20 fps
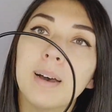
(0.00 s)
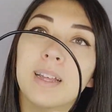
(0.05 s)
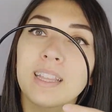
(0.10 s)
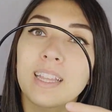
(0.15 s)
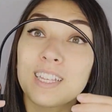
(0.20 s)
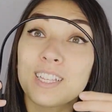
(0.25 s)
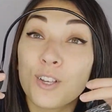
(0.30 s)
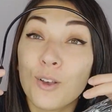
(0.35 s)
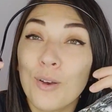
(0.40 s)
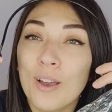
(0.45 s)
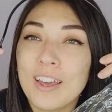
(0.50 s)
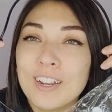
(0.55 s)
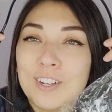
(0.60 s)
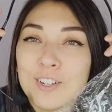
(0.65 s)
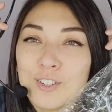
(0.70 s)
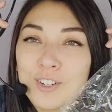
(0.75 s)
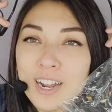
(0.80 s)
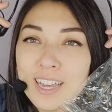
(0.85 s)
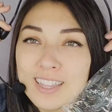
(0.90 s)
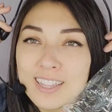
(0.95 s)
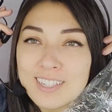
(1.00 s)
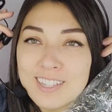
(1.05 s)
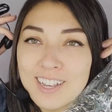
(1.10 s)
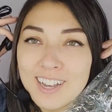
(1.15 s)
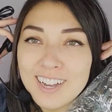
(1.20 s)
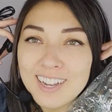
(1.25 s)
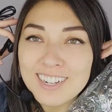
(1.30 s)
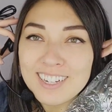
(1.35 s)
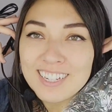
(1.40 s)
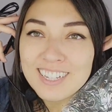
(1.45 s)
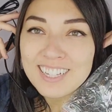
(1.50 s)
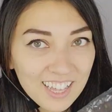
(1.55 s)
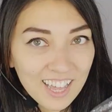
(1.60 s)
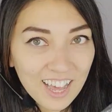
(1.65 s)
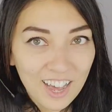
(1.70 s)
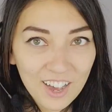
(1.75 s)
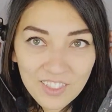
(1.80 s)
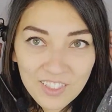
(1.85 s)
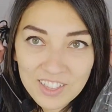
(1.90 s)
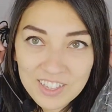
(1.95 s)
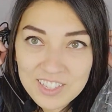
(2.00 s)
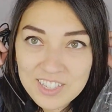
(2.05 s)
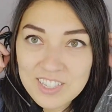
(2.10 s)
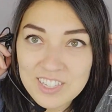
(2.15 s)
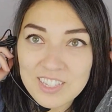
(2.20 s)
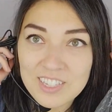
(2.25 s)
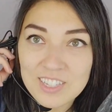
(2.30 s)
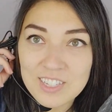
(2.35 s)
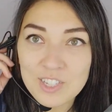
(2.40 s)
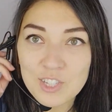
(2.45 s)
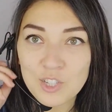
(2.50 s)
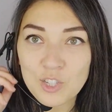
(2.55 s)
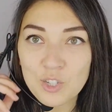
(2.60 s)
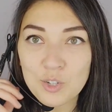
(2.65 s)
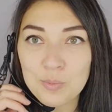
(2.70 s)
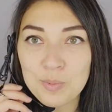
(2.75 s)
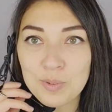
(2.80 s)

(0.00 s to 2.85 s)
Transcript: let's go ahead and try this on. Oh, that's super